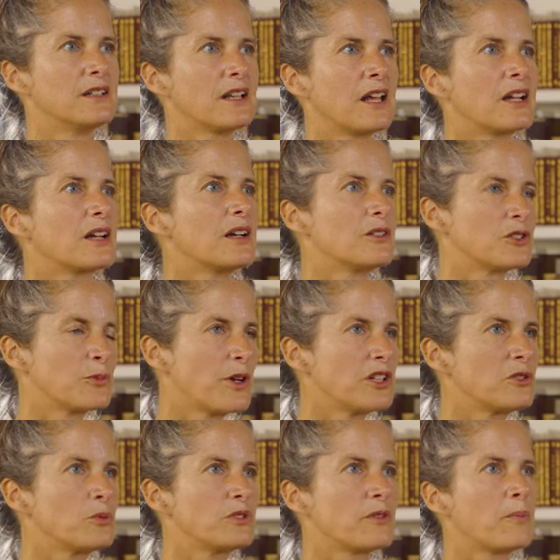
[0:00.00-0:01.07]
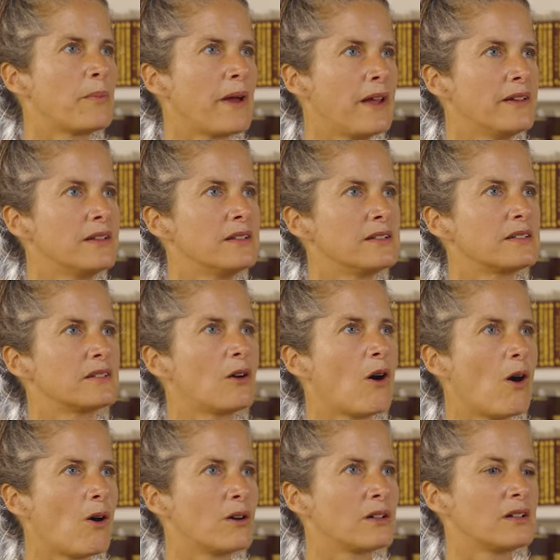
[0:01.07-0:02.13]
like especially with Bennett,
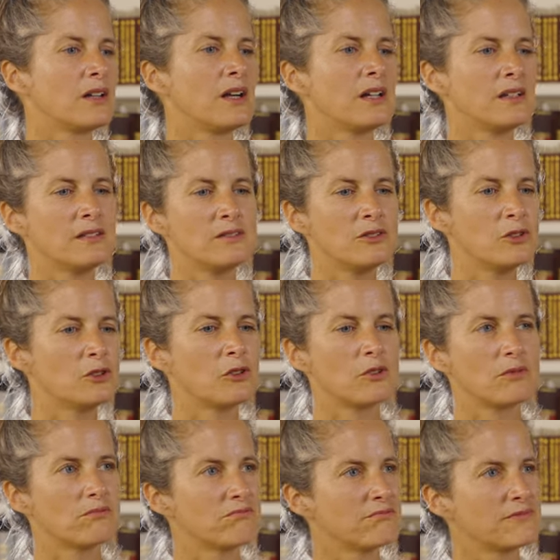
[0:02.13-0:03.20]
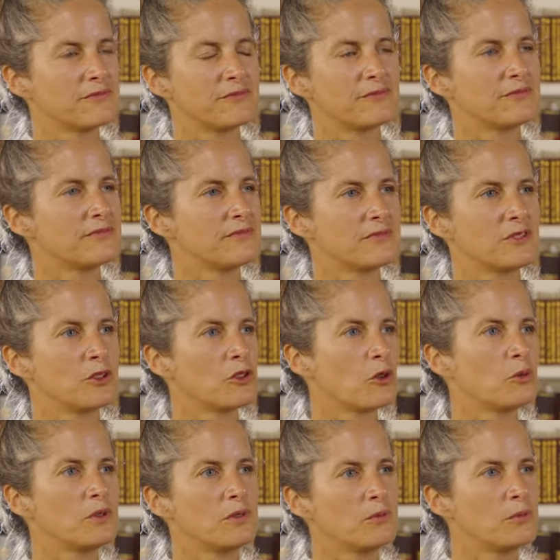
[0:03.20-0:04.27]
Hogg, I you know, you know
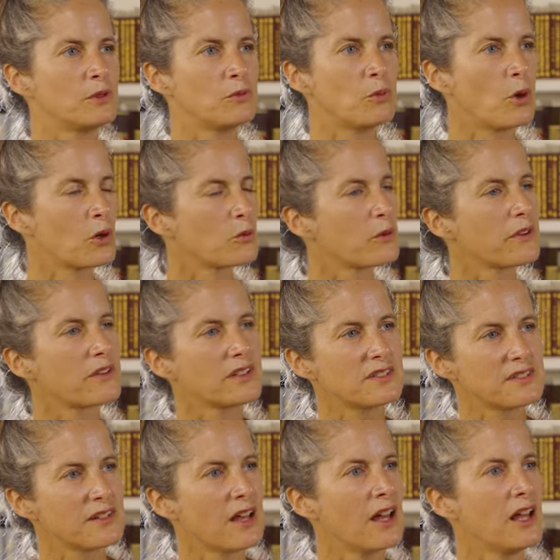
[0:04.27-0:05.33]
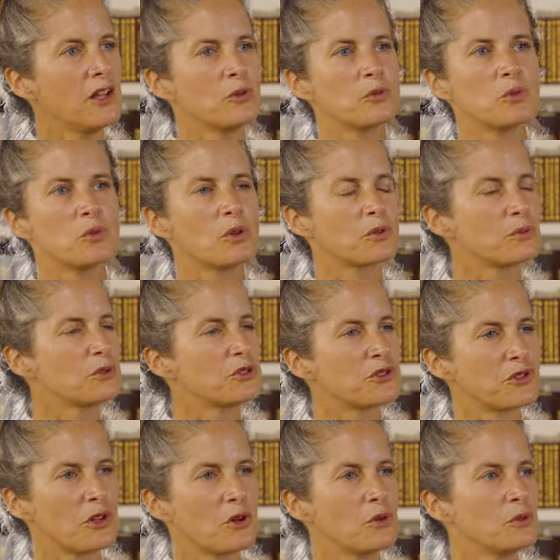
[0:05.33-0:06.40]
we, we worked with the sand, we worked with
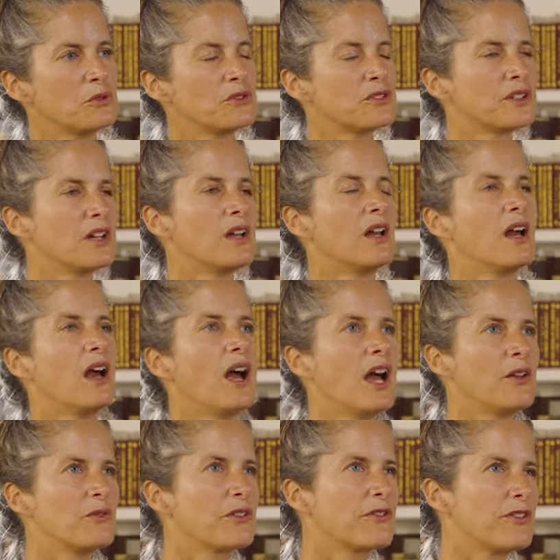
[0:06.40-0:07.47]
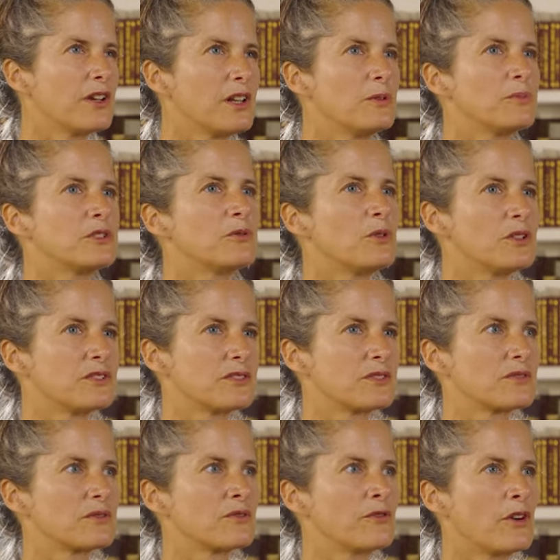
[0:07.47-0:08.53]
stones. And with Phillip it
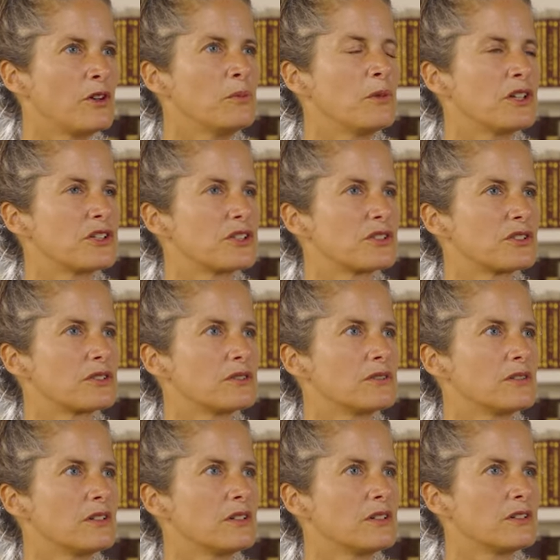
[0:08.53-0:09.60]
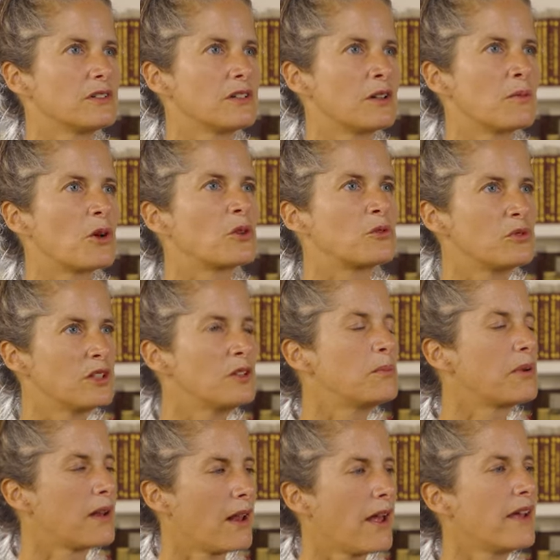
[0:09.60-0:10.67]
was very much about really
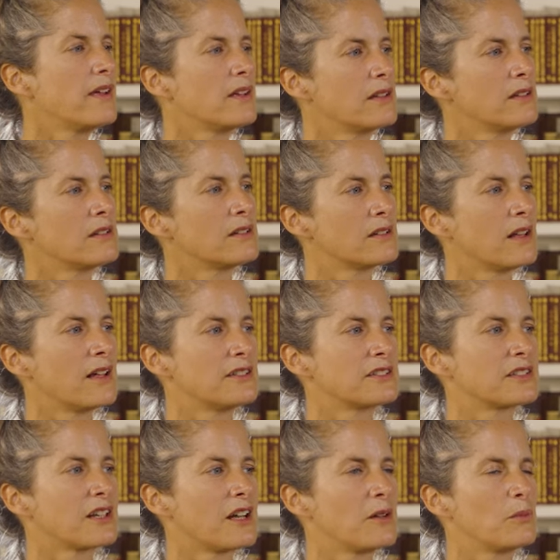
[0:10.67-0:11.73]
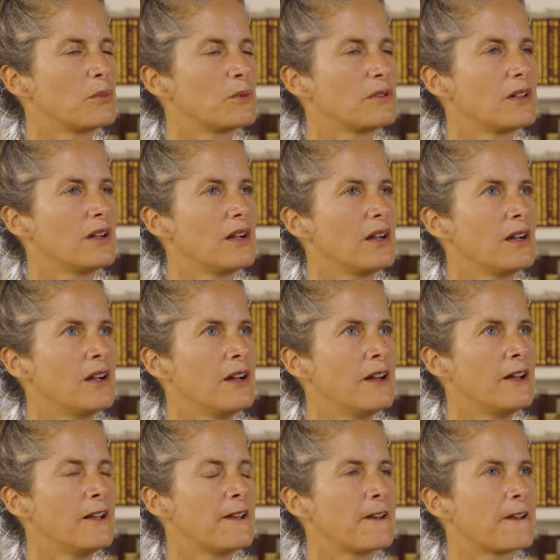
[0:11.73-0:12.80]
playing in the landscape.
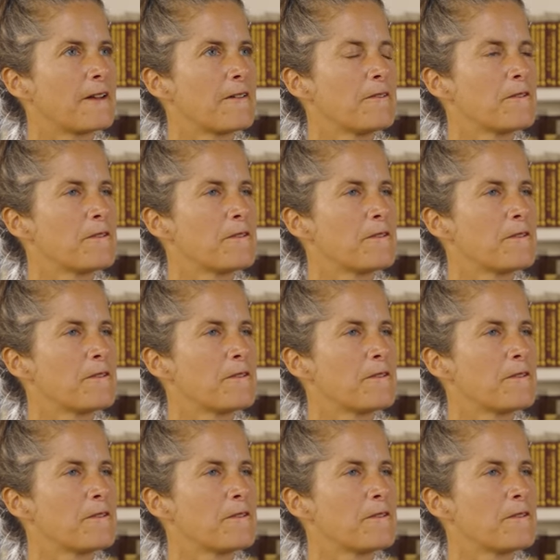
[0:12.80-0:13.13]
And